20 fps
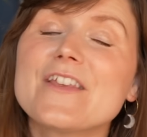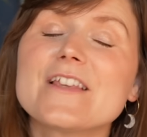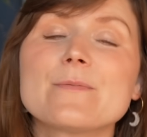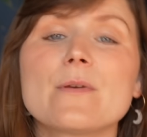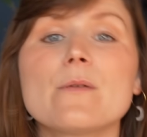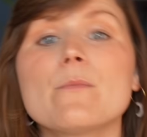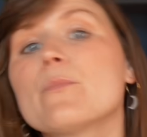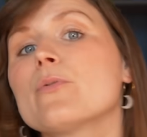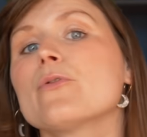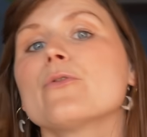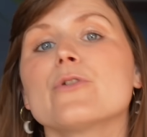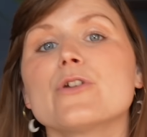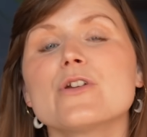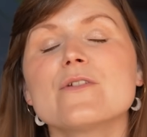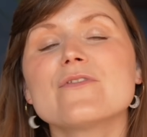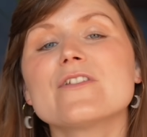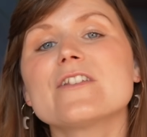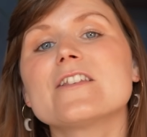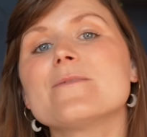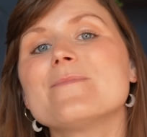that's been
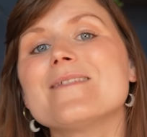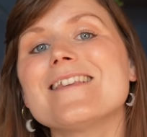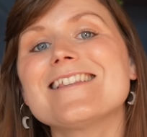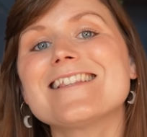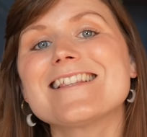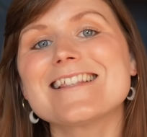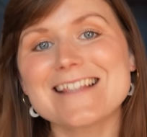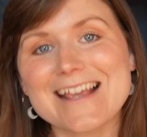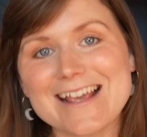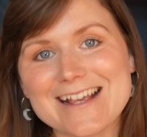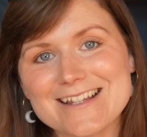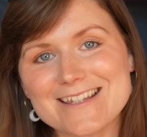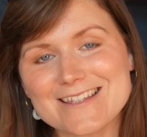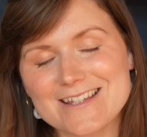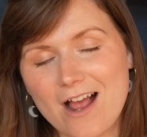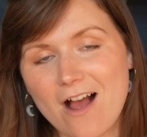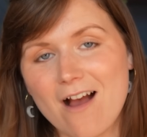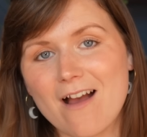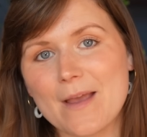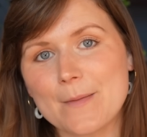proven to be six
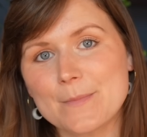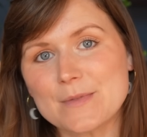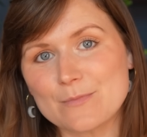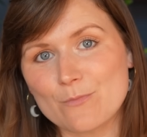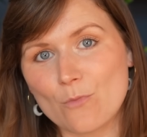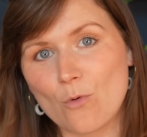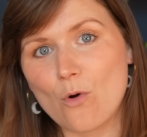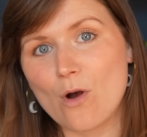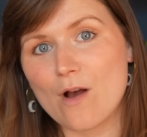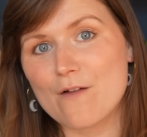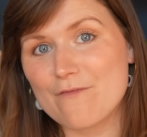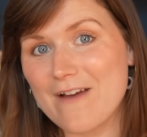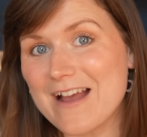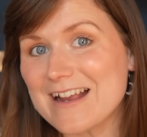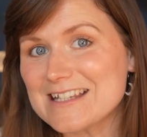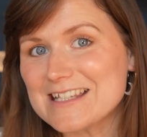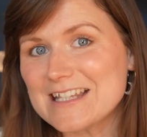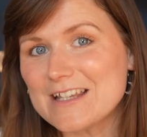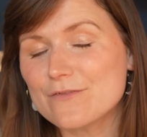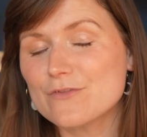times more
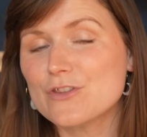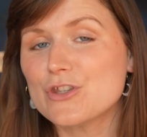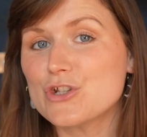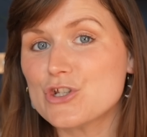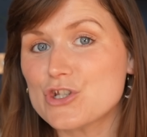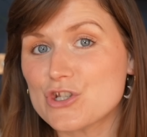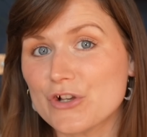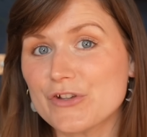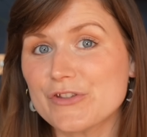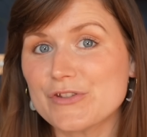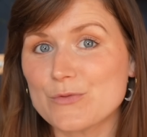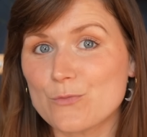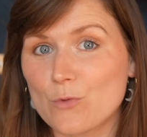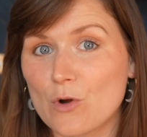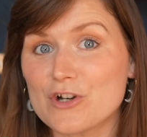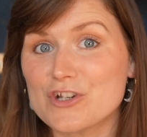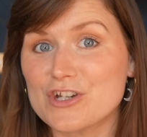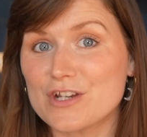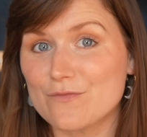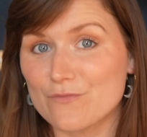effective than just
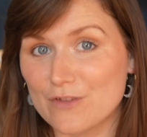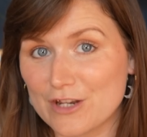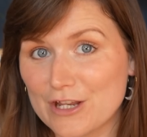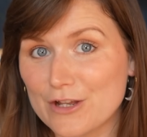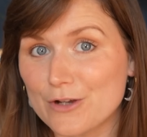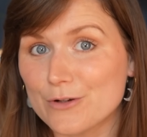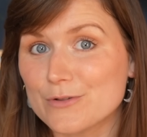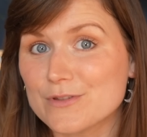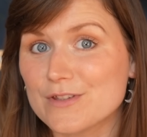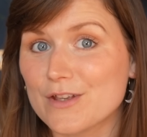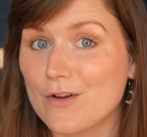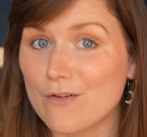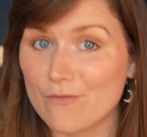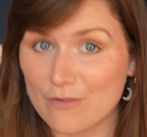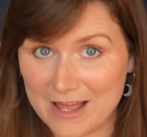watching videos of